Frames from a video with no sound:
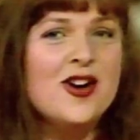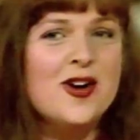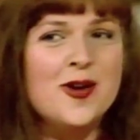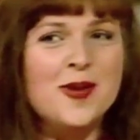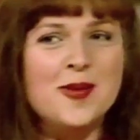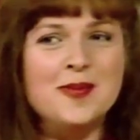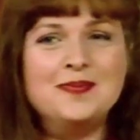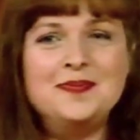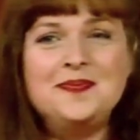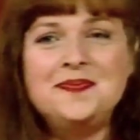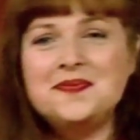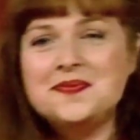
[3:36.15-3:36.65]

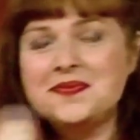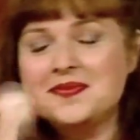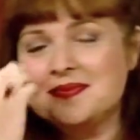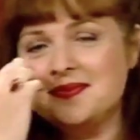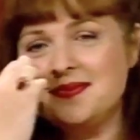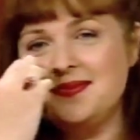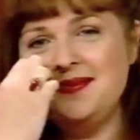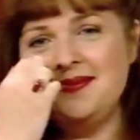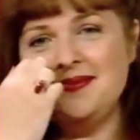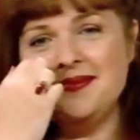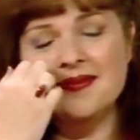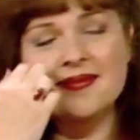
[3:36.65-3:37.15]
home
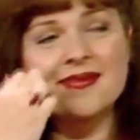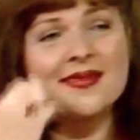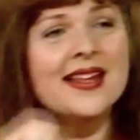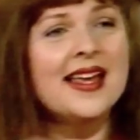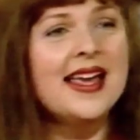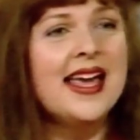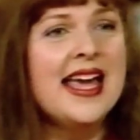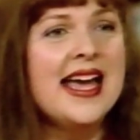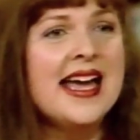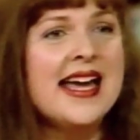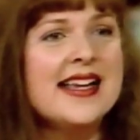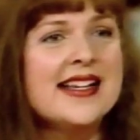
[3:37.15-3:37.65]

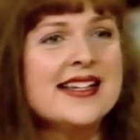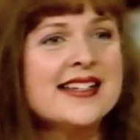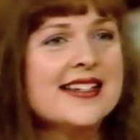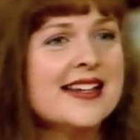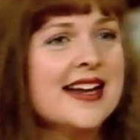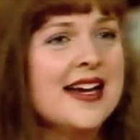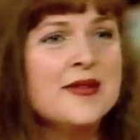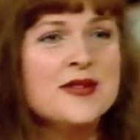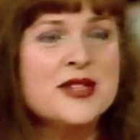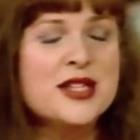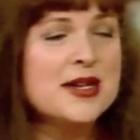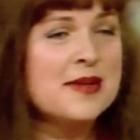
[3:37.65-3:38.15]
and
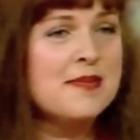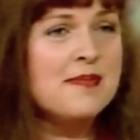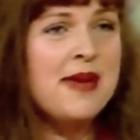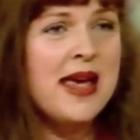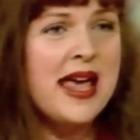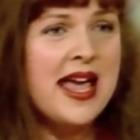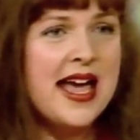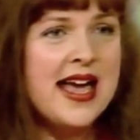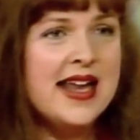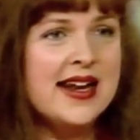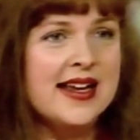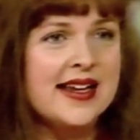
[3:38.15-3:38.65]
I was in a
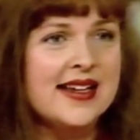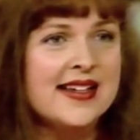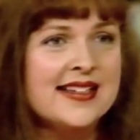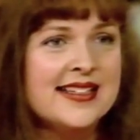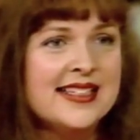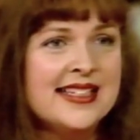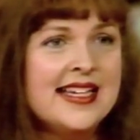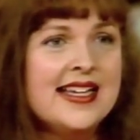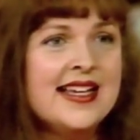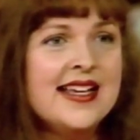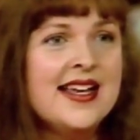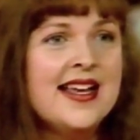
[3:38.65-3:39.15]
panic,
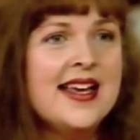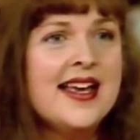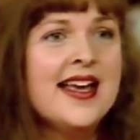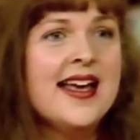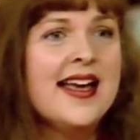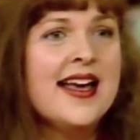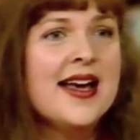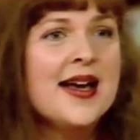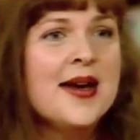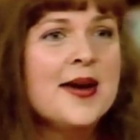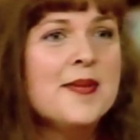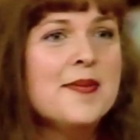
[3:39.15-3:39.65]

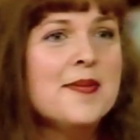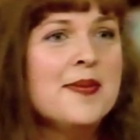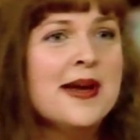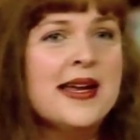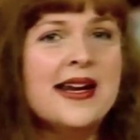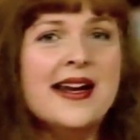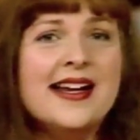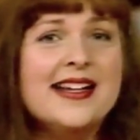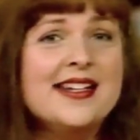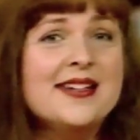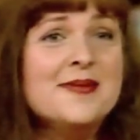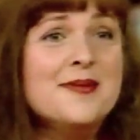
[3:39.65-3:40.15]

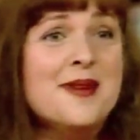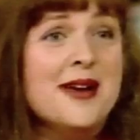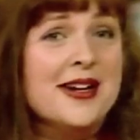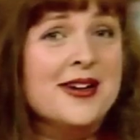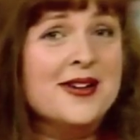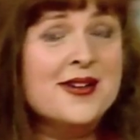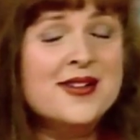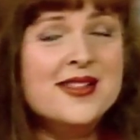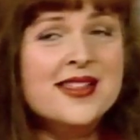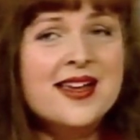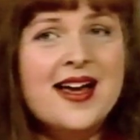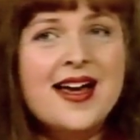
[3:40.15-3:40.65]
but I didn't want to
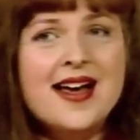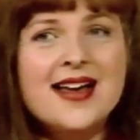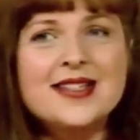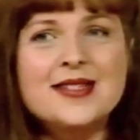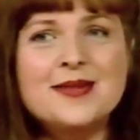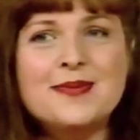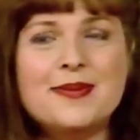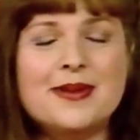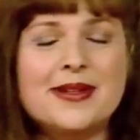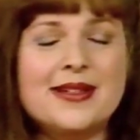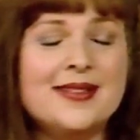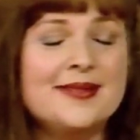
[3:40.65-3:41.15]
go to the
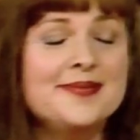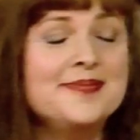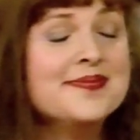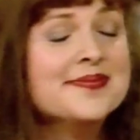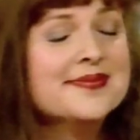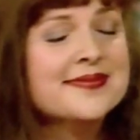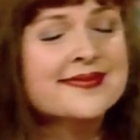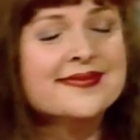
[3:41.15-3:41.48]
hospital.